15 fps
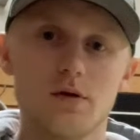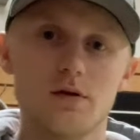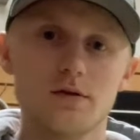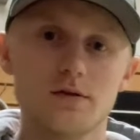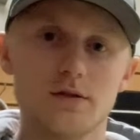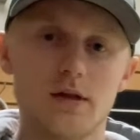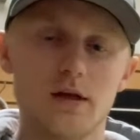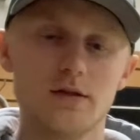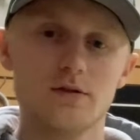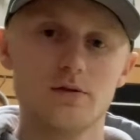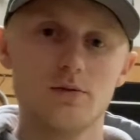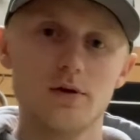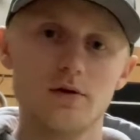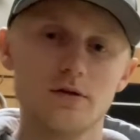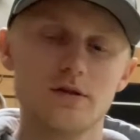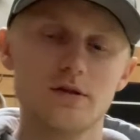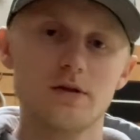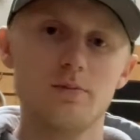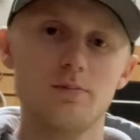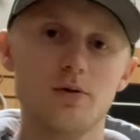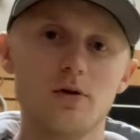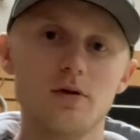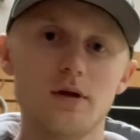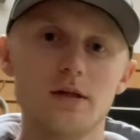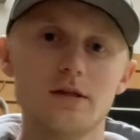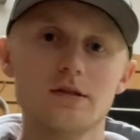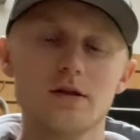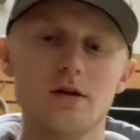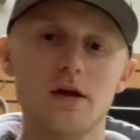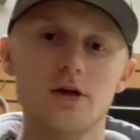So that's the real simple
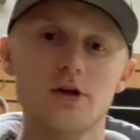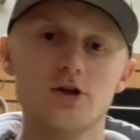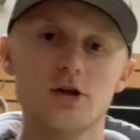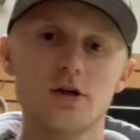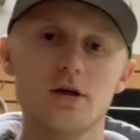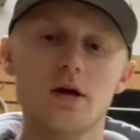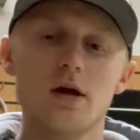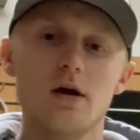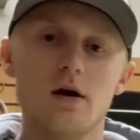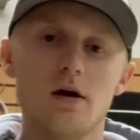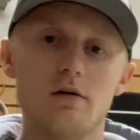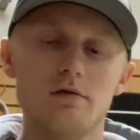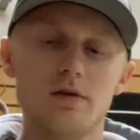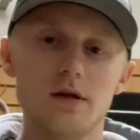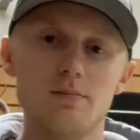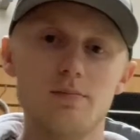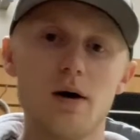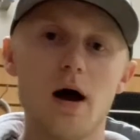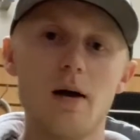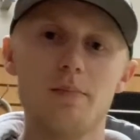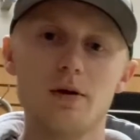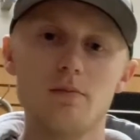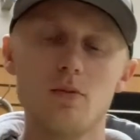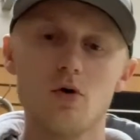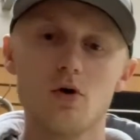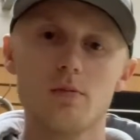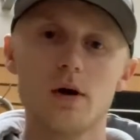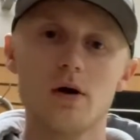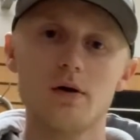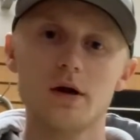installation of the pop and
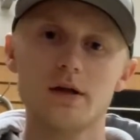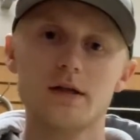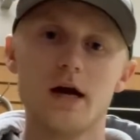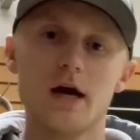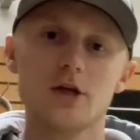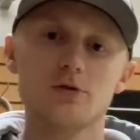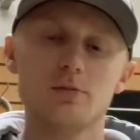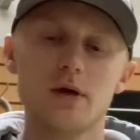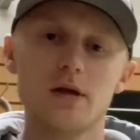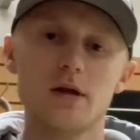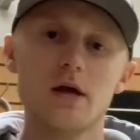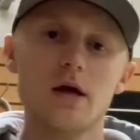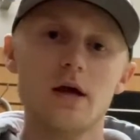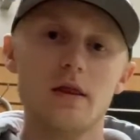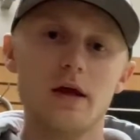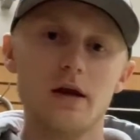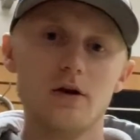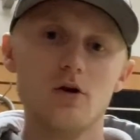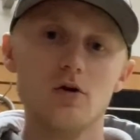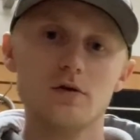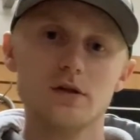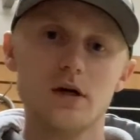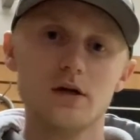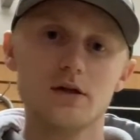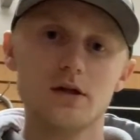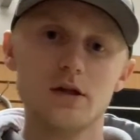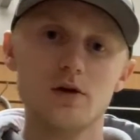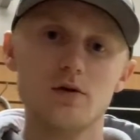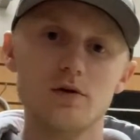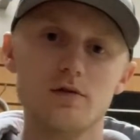motor mount attachment that goes onto
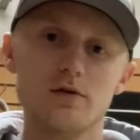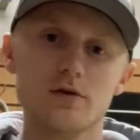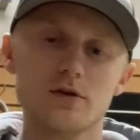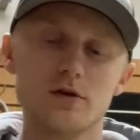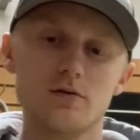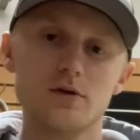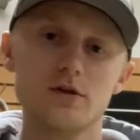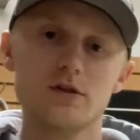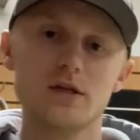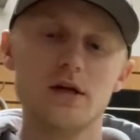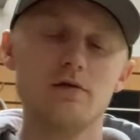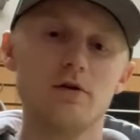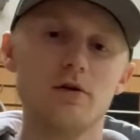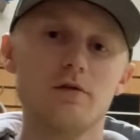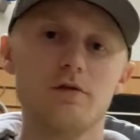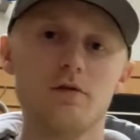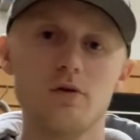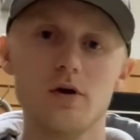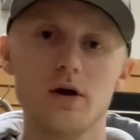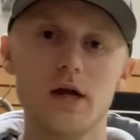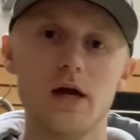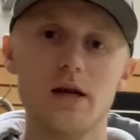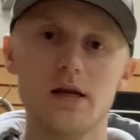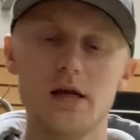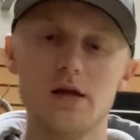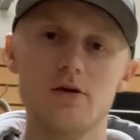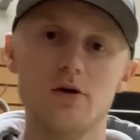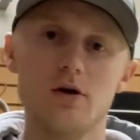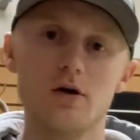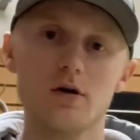the universal receiver for, again,
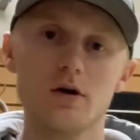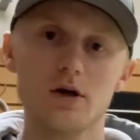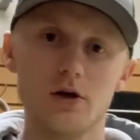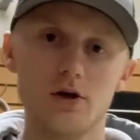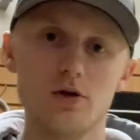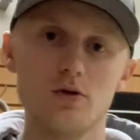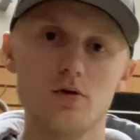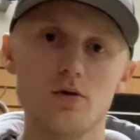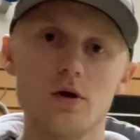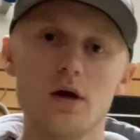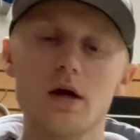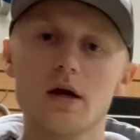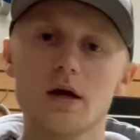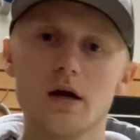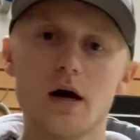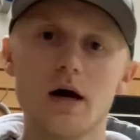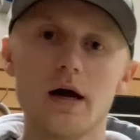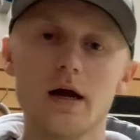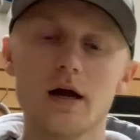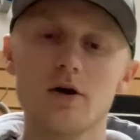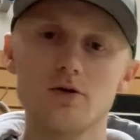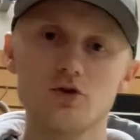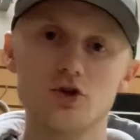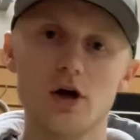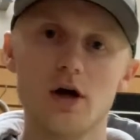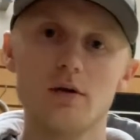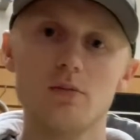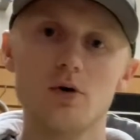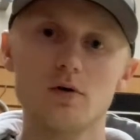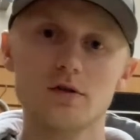either our Canoe, Kayak, or
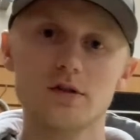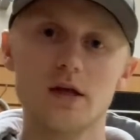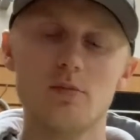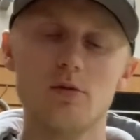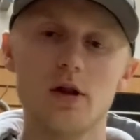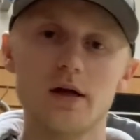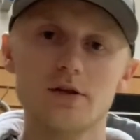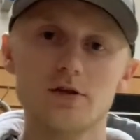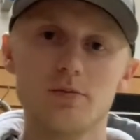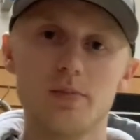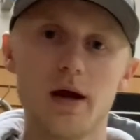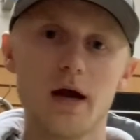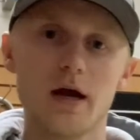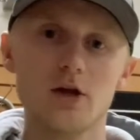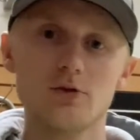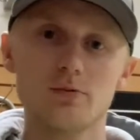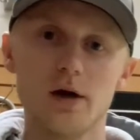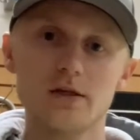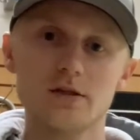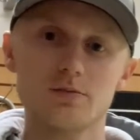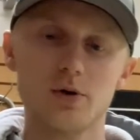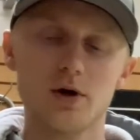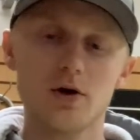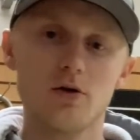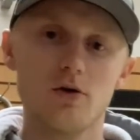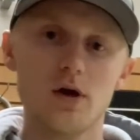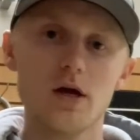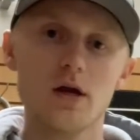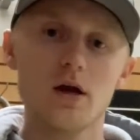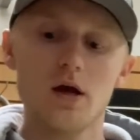John boat stabilizer package by Spring
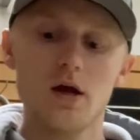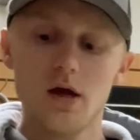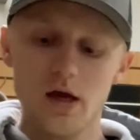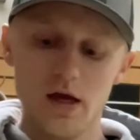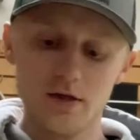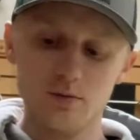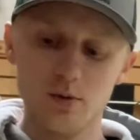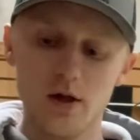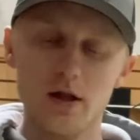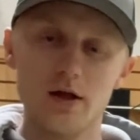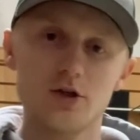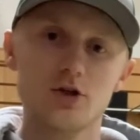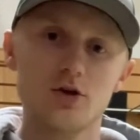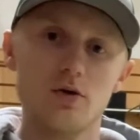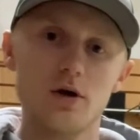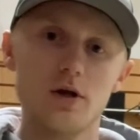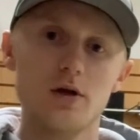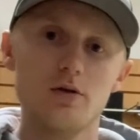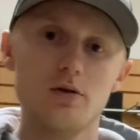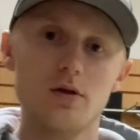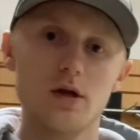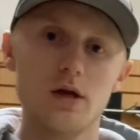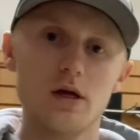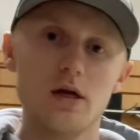Creek, as well as showing you the